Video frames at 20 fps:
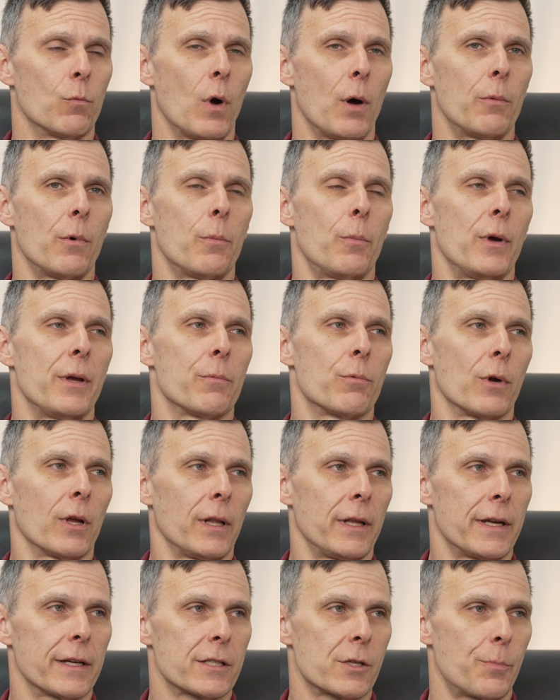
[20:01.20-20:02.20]
What would we
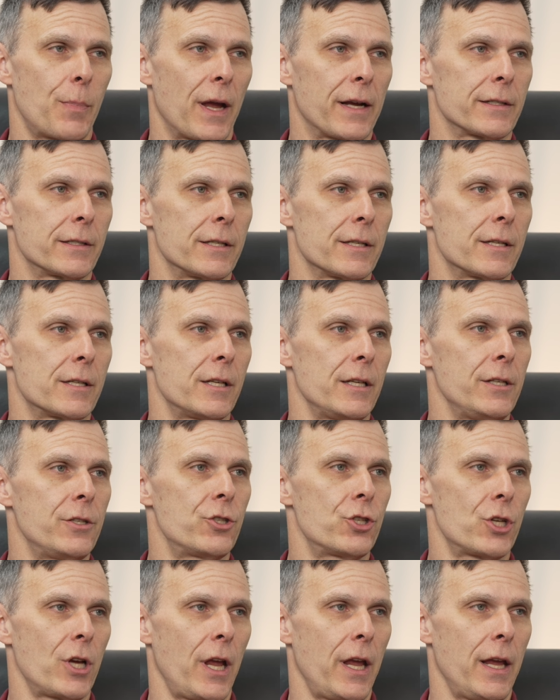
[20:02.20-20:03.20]
really expect to see
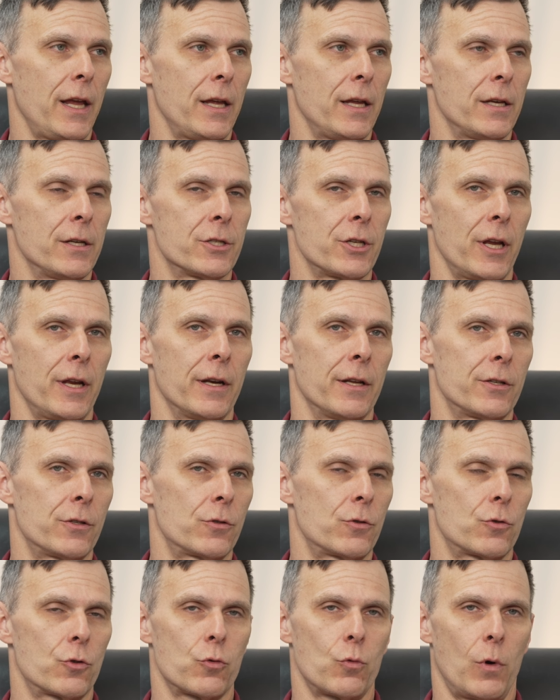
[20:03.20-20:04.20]
change in a
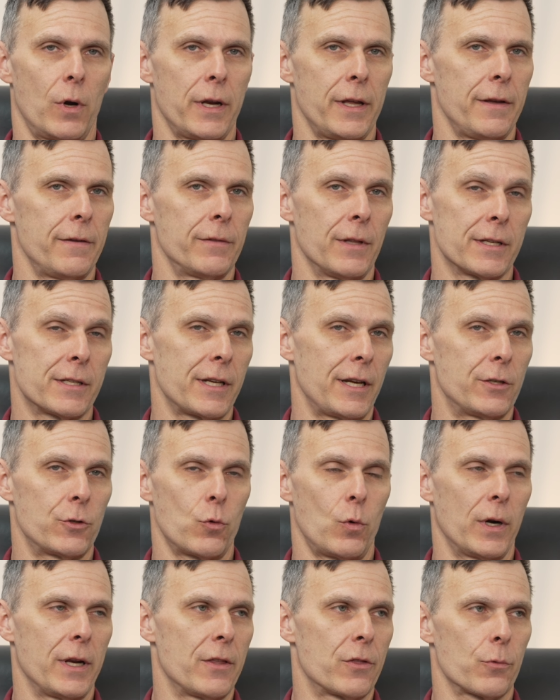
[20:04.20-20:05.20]
let's say
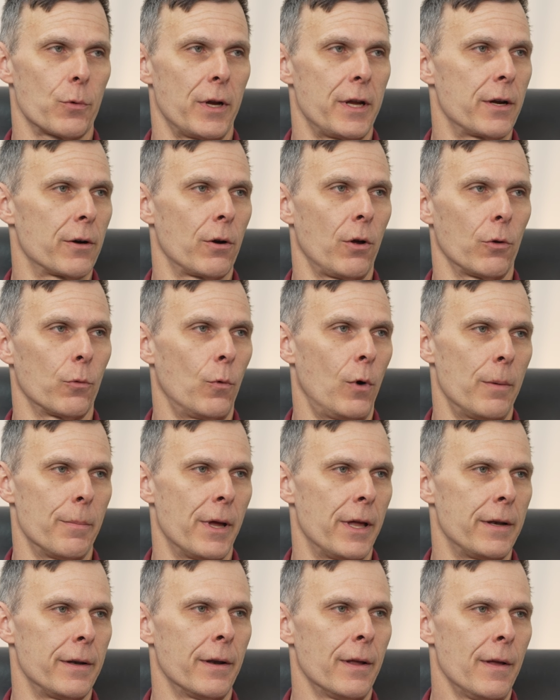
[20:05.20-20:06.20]
23-year-old
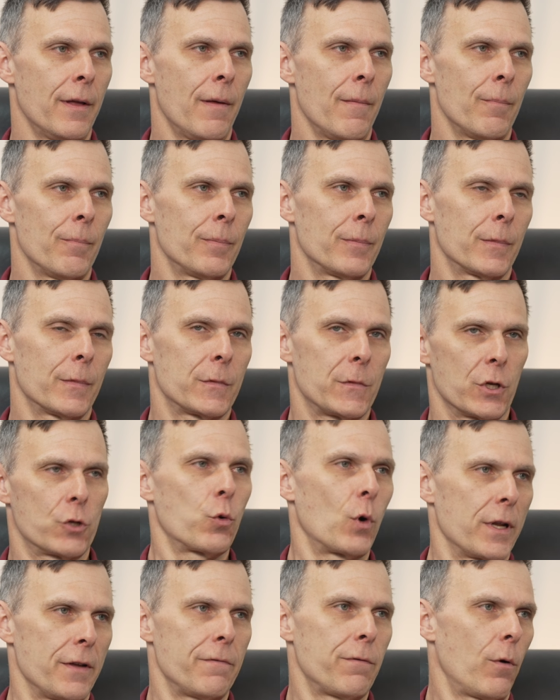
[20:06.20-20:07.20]
woman to
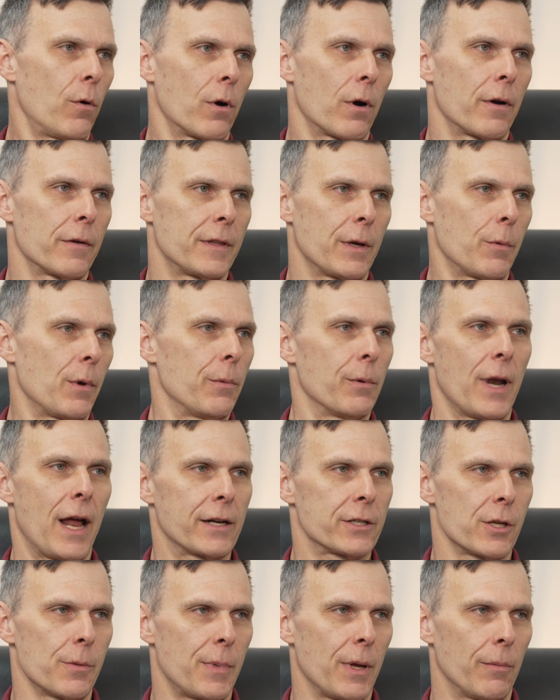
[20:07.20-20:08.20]
24 that we would
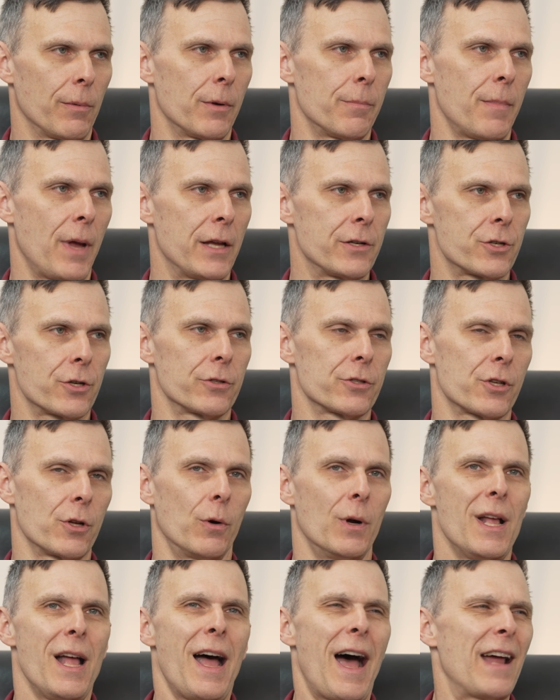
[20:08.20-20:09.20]
actually be able to measure?
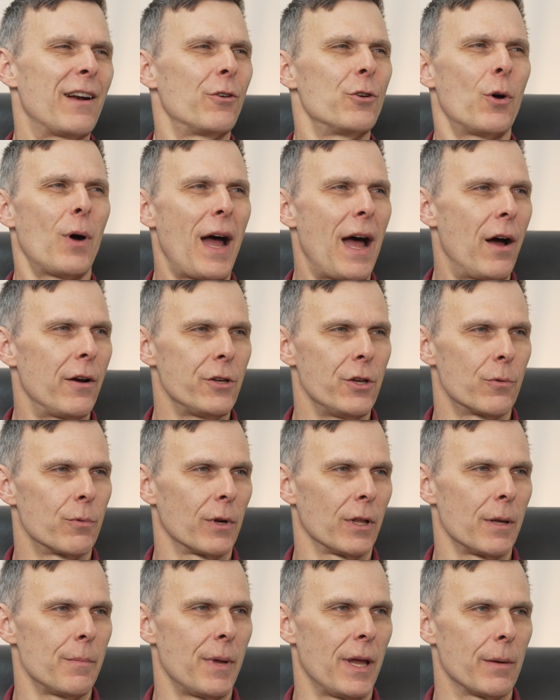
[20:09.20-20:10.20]
So I don't know how you'd
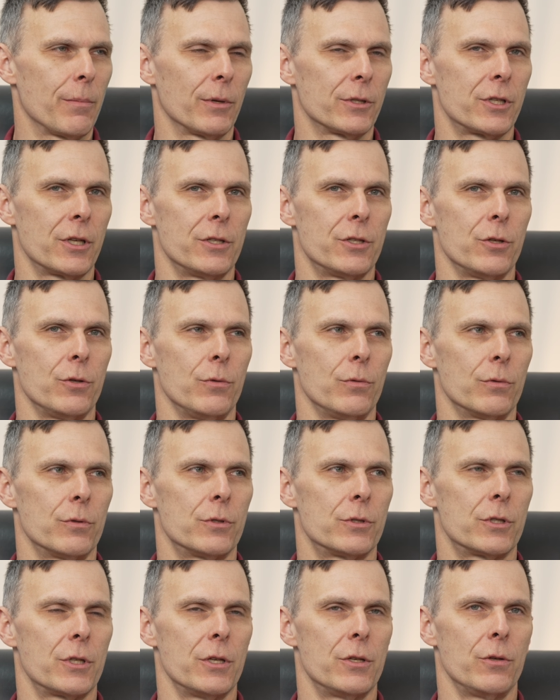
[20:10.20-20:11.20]
really be able to do
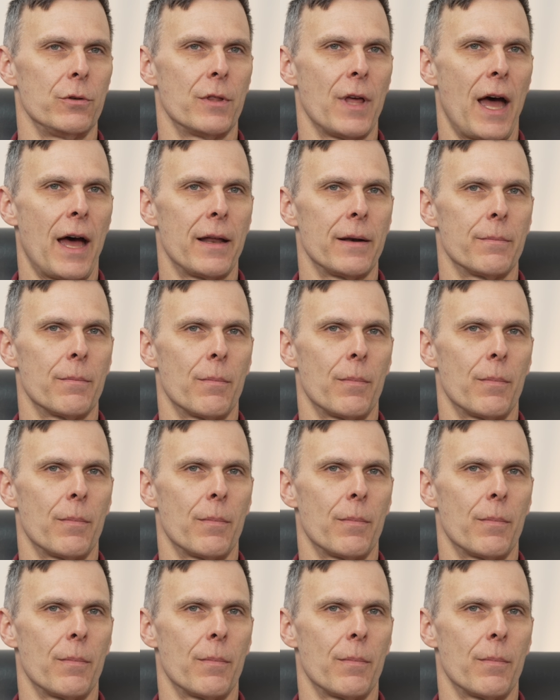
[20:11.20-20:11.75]
that